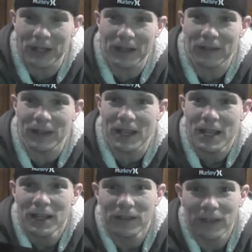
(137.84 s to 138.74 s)
lazy,
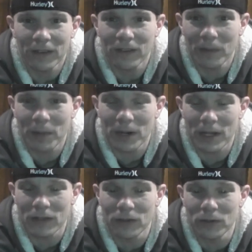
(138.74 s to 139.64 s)
you send
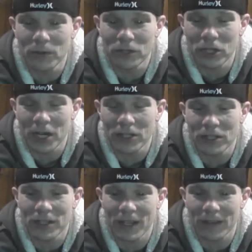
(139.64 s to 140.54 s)
somebody to change
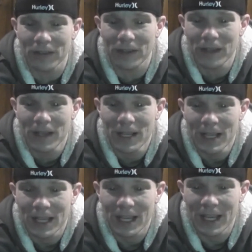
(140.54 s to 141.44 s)
a disc,
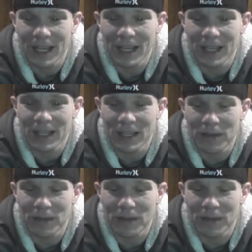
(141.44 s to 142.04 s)
and